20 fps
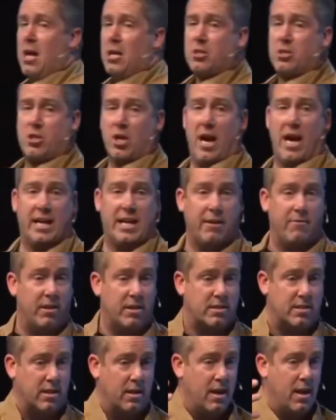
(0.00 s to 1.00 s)
Should I give
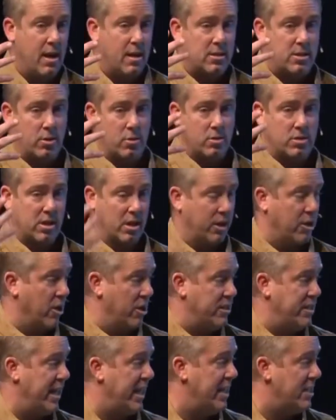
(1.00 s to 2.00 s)
it to
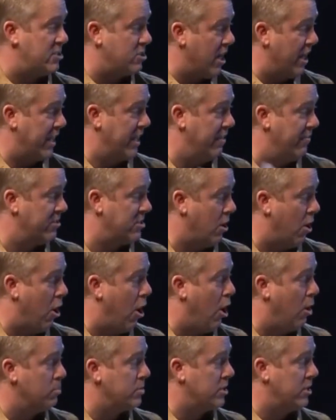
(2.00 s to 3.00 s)
good deeds? Should I give it to
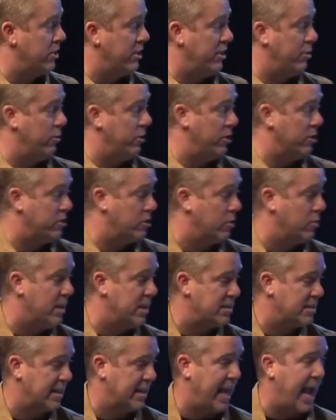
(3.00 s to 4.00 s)
alms? You do
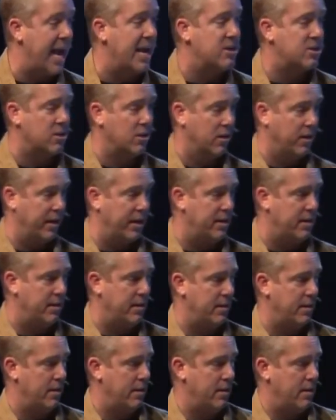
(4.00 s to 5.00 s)
this occasionally,
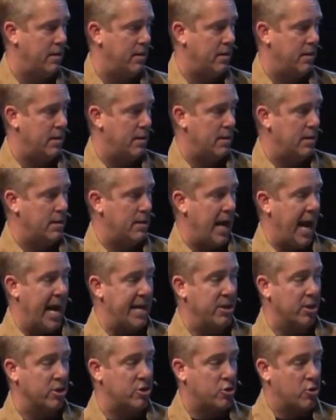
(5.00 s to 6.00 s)

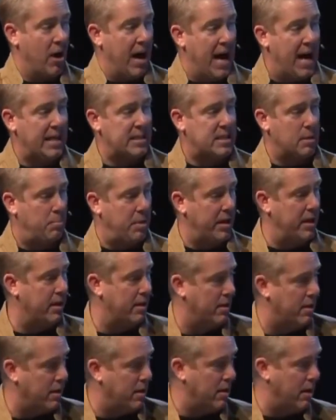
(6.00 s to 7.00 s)
and you're trying to be
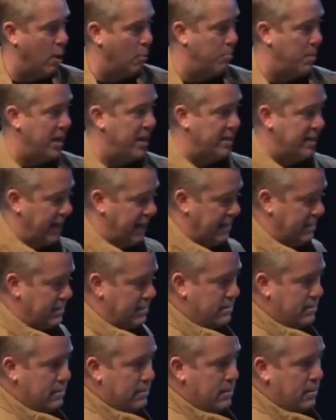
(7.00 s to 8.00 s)
obedient.
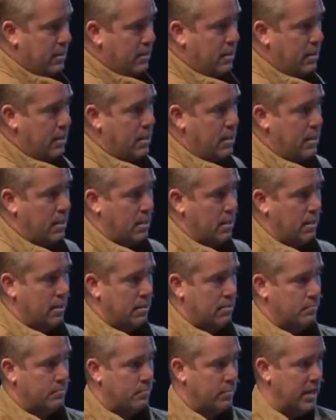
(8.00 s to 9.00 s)

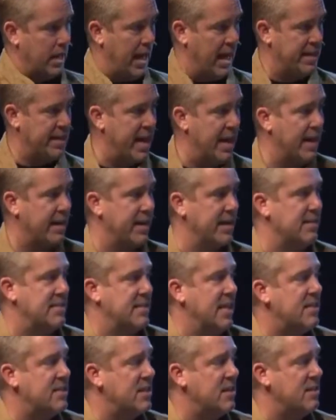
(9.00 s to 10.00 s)
And then a
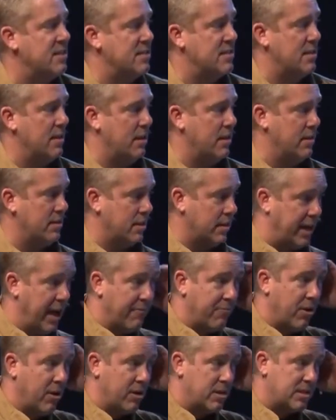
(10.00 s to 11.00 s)
consistent
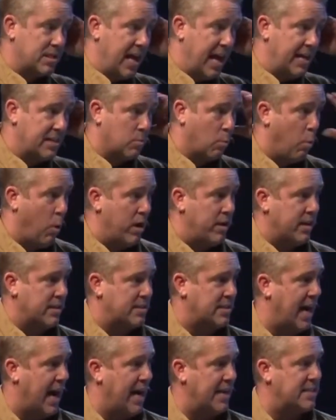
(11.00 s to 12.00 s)
giver says, what does
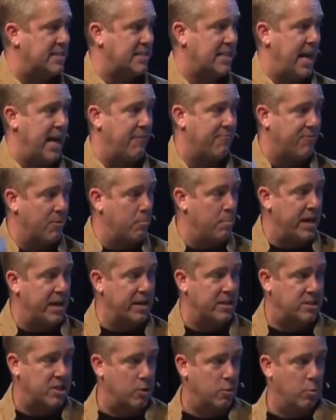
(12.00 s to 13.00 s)
God say for me to
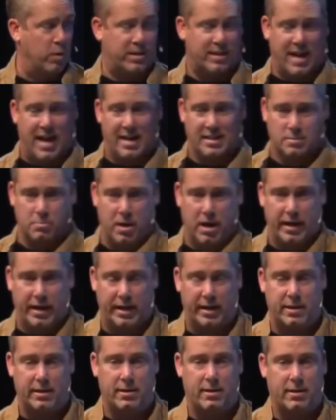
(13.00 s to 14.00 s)
do with God's money?
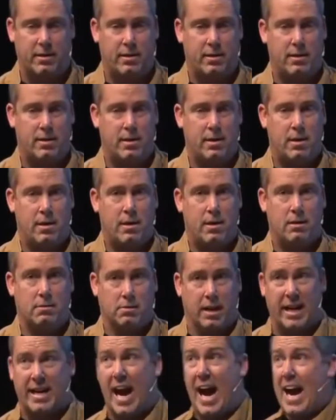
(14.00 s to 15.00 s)

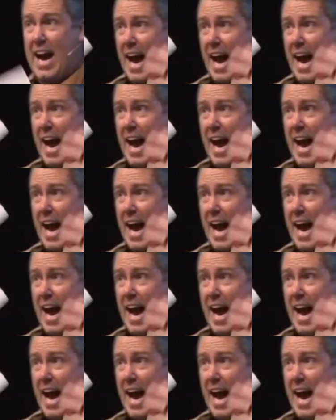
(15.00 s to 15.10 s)
Like, I